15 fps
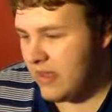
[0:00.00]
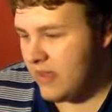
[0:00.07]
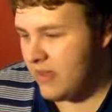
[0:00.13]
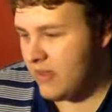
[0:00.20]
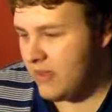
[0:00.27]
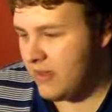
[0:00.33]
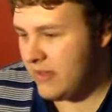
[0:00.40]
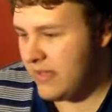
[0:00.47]

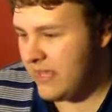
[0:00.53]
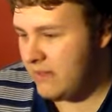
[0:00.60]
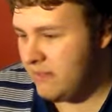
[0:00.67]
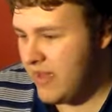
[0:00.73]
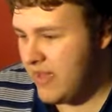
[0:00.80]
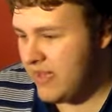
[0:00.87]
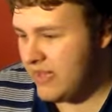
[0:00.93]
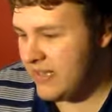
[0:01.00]
uh, he
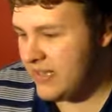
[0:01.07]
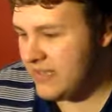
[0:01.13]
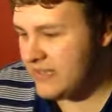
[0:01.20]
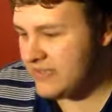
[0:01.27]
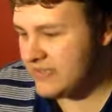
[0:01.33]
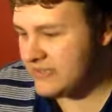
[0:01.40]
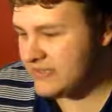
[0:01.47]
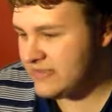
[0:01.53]
made
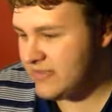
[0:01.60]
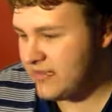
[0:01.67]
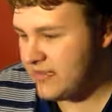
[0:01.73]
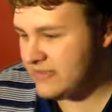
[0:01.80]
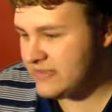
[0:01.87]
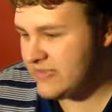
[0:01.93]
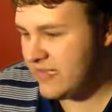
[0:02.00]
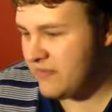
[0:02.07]
his
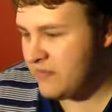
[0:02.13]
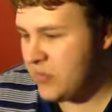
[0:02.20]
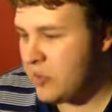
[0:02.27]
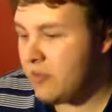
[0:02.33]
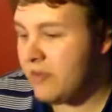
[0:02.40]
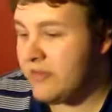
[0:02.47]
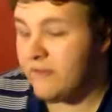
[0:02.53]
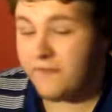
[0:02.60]
uh,
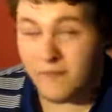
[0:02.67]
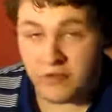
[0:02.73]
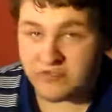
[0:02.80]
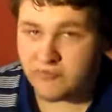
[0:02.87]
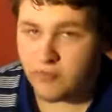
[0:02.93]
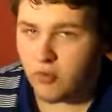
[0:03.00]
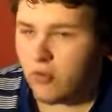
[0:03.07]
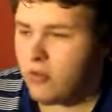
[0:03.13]
debut in the
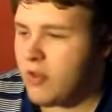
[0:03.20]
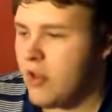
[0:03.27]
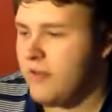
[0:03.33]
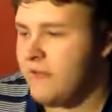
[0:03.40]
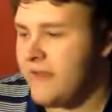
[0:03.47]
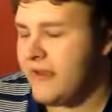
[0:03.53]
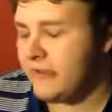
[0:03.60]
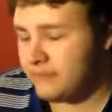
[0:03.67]
first Mortal
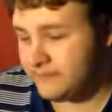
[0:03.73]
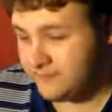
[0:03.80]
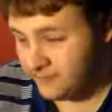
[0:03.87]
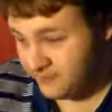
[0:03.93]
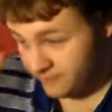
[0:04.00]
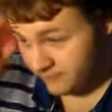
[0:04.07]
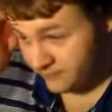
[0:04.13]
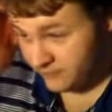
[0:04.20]
Kombat,
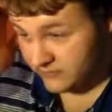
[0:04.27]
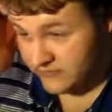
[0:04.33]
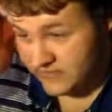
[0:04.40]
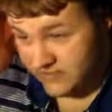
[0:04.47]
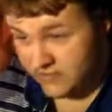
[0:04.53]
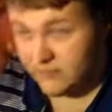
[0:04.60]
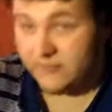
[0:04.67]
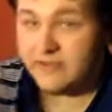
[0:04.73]

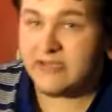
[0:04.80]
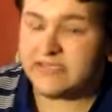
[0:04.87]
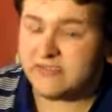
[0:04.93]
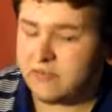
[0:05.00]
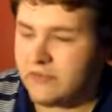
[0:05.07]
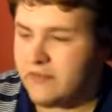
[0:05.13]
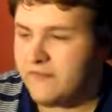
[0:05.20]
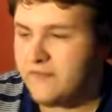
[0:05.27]
so he's
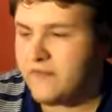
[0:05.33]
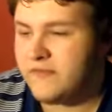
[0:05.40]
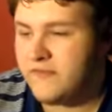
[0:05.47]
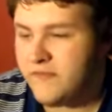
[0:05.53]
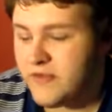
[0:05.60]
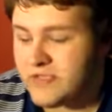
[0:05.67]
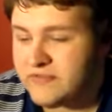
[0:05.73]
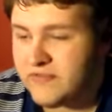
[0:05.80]
one of the
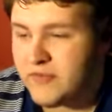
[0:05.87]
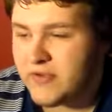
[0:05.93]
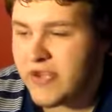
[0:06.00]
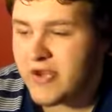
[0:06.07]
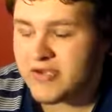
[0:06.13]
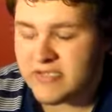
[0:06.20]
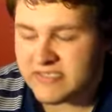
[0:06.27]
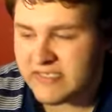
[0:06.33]
first few
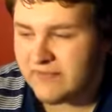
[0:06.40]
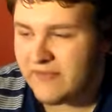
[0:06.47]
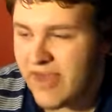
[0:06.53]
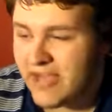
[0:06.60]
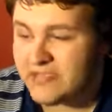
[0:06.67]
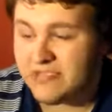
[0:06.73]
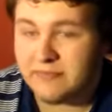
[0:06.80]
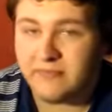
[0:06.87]
characters I've
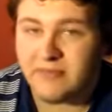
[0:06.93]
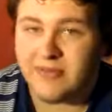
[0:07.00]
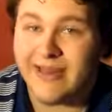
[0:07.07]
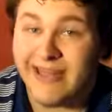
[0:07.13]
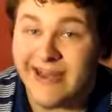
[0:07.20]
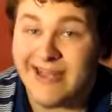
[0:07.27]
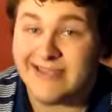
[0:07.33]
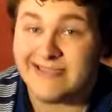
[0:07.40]
actually
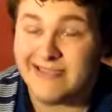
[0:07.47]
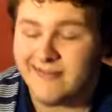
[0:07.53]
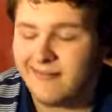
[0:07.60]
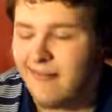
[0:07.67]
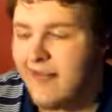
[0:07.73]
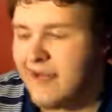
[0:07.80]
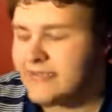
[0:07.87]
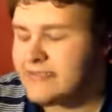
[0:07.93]
played as a
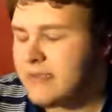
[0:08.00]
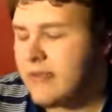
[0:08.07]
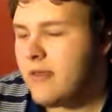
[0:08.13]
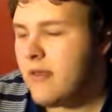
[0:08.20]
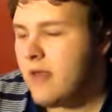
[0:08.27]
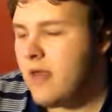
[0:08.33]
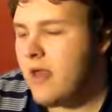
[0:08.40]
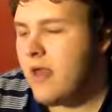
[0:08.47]
lot.
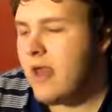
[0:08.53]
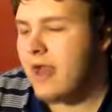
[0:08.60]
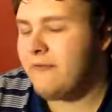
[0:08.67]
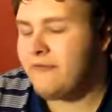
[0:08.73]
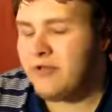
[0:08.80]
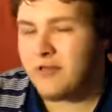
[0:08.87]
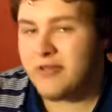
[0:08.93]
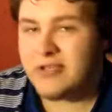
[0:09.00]
I
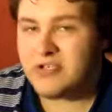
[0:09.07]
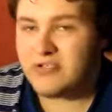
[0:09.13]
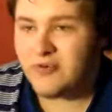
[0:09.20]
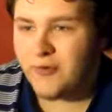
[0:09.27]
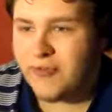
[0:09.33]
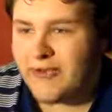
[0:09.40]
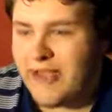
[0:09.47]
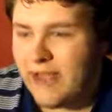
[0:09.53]
really
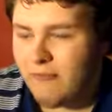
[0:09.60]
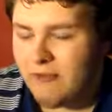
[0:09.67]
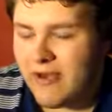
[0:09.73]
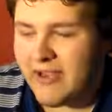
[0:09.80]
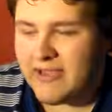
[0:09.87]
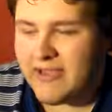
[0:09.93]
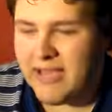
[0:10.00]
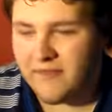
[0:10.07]
enjoyed when
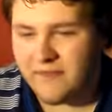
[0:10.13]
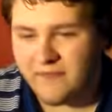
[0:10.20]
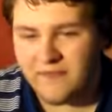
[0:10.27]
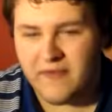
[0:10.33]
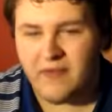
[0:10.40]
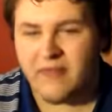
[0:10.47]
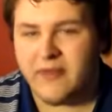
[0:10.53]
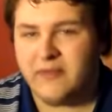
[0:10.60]
I got the
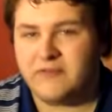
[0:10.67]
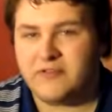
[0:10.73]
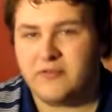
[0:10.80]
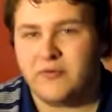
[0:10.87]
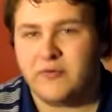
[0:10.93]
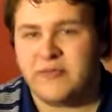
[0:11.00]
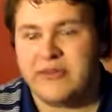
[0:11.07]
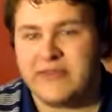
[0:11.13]
feeling of
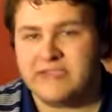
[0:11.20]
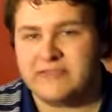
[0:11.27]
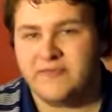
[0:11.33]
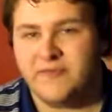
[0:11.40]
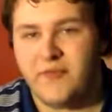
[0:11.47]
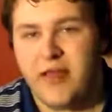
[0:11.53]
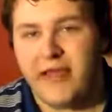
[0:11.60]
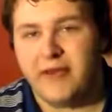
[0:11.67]
doing his
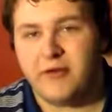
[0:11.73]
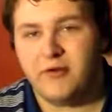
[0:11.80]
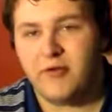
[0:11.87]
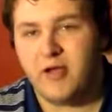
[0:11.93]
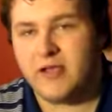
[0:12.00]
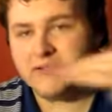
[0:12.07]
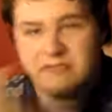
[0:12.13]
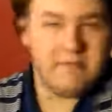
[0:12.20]
flying
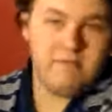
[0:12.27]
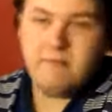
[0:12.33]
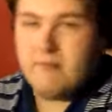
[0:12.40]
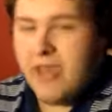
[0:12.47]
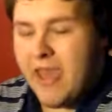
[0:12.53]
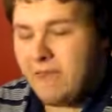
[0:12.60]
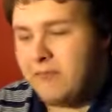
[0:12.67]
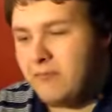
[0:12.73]
across the
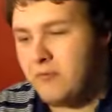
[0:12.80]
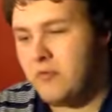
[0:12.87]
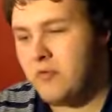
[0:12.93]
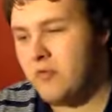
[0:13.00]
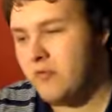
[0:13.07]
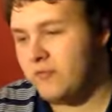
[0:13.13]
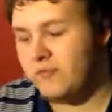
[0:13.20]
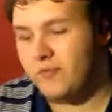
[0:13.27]
map
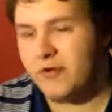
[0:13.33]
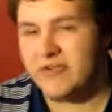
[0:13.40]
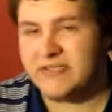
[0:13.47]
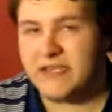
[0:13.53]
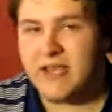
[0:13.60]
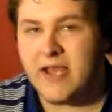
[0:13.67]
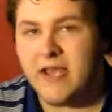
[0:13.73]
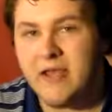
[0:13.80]
move where he's
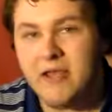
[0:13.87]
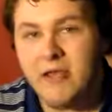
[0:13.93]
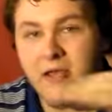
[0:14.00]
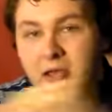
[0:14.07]
like, "Hey!"